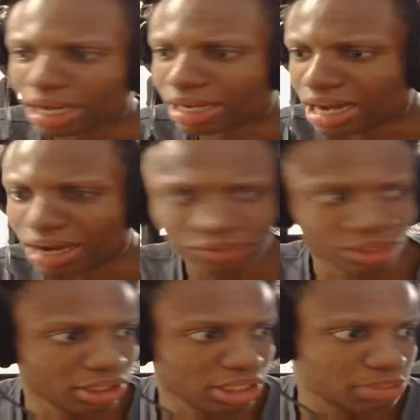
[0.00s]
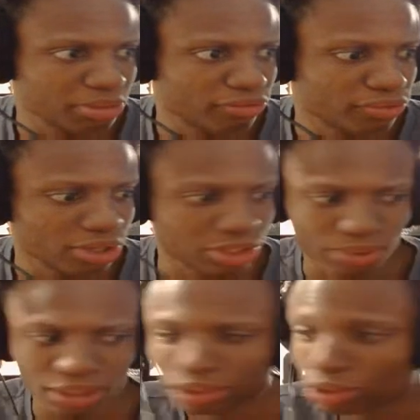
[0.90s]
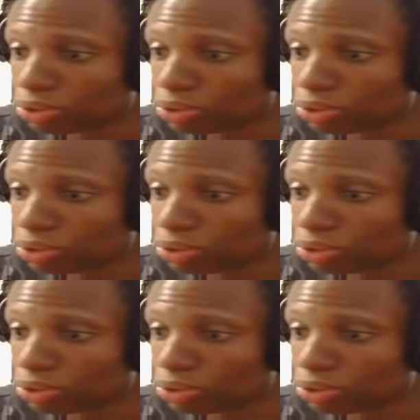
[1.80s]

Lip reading: I have done this before as well.